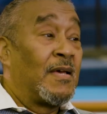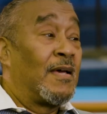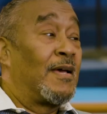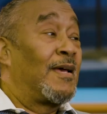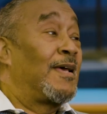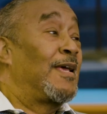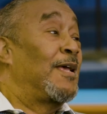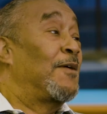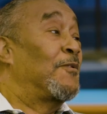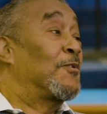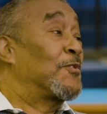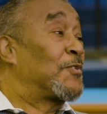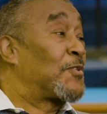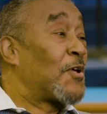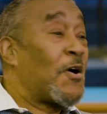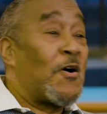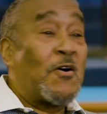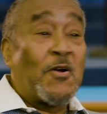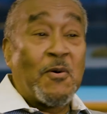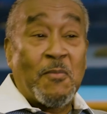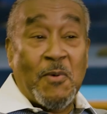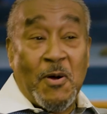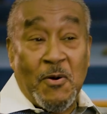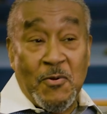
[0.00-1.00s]
And he would
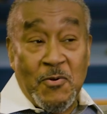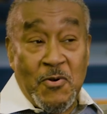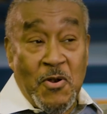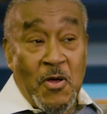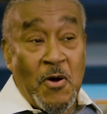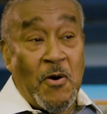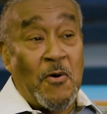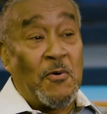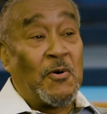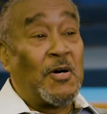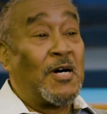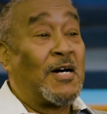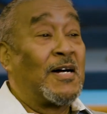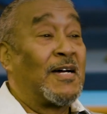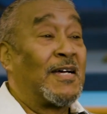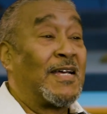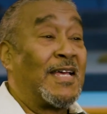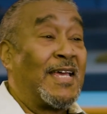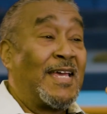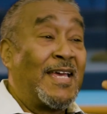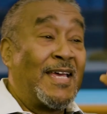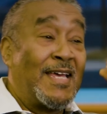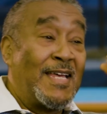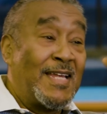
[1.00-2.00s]
talk about Noah
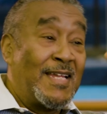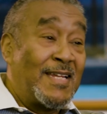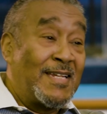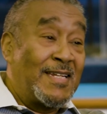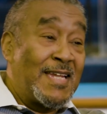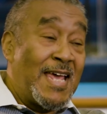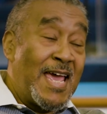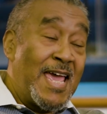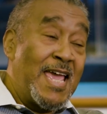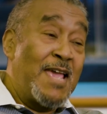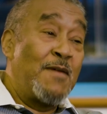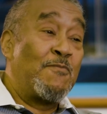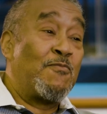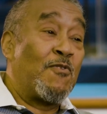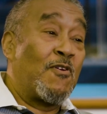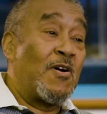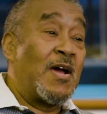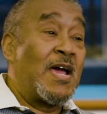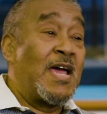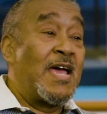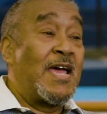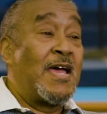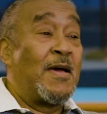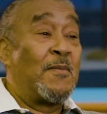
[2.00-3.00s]
and
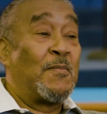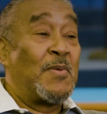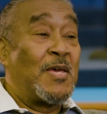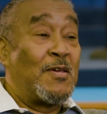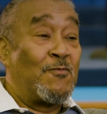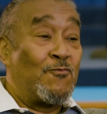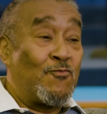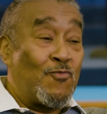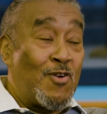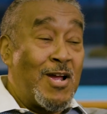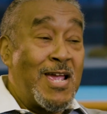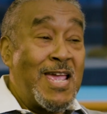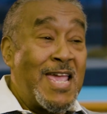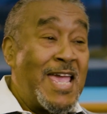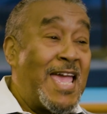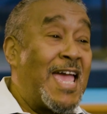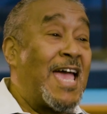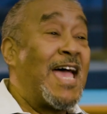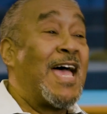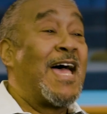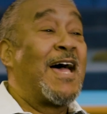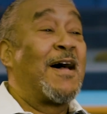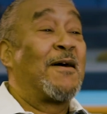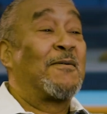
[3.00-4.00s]
Abraham and
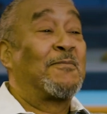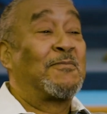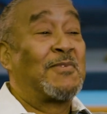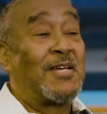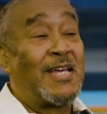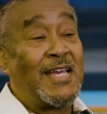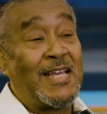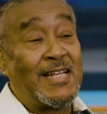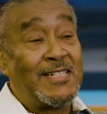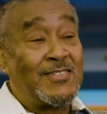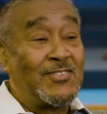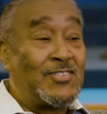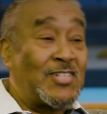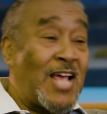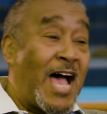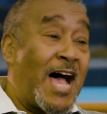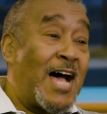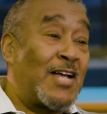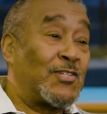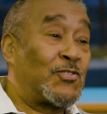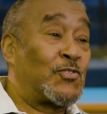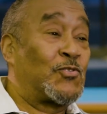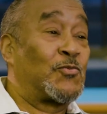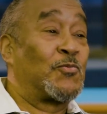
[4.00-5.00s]
Rahab and
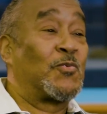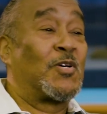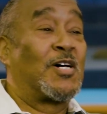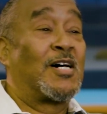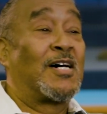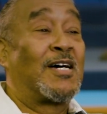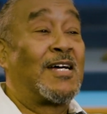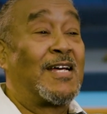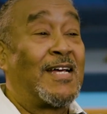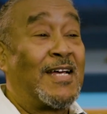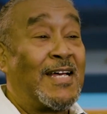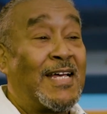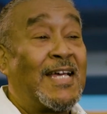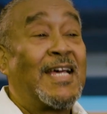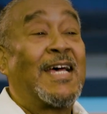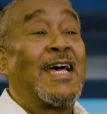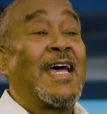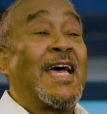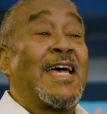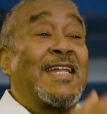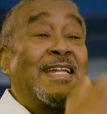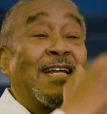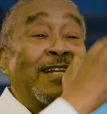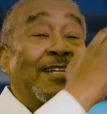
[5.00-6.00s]
Joshua,
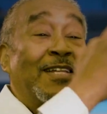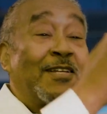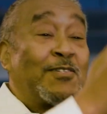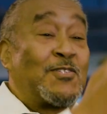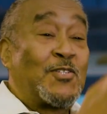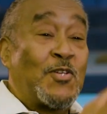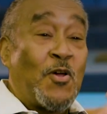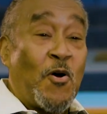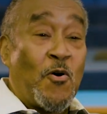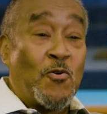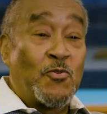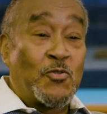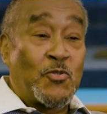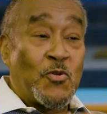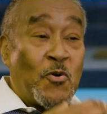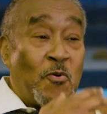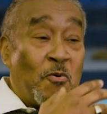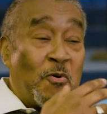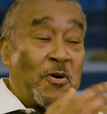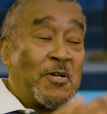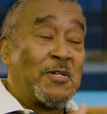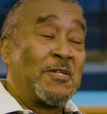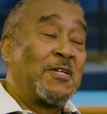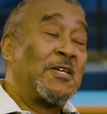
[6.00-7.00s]
and the list goes
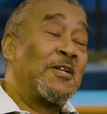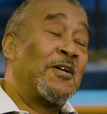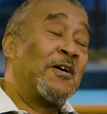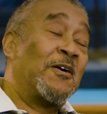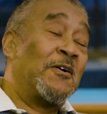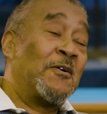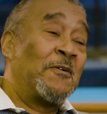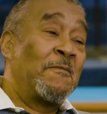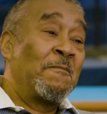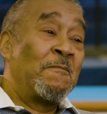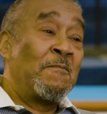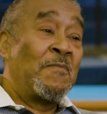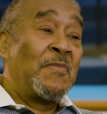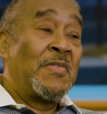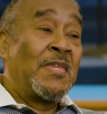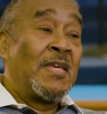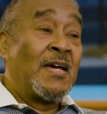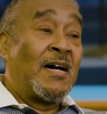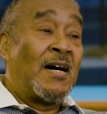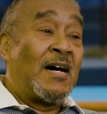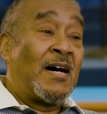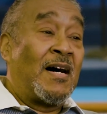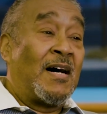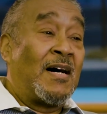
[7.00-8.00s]
on, you know.
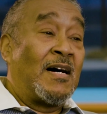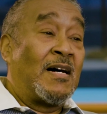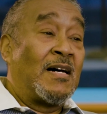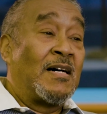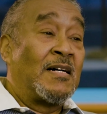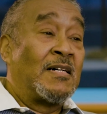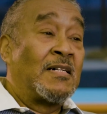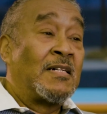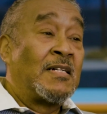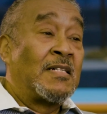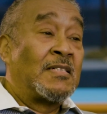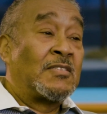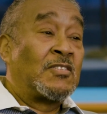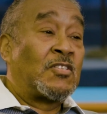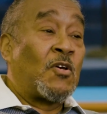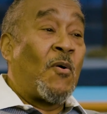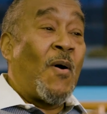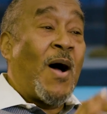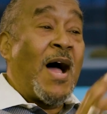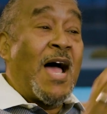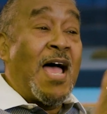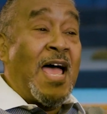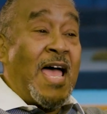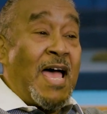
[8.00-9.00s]

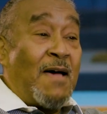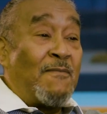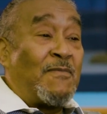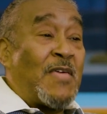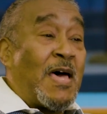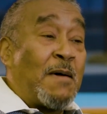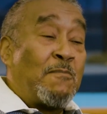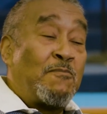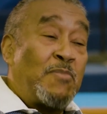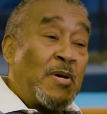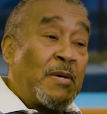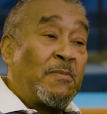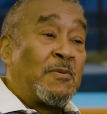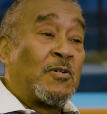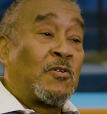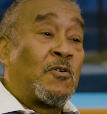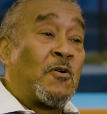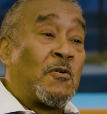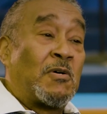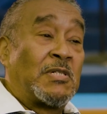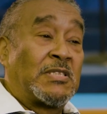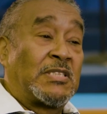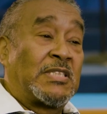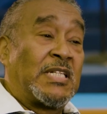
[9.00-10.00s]
So I have that
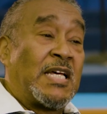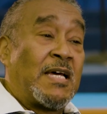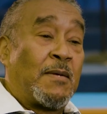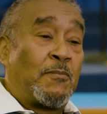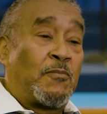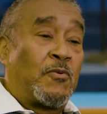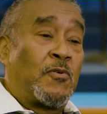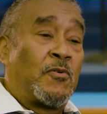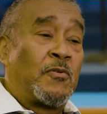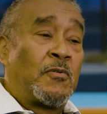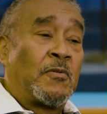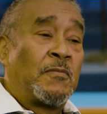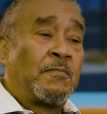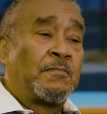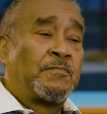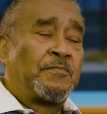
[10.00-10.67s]
biblical example.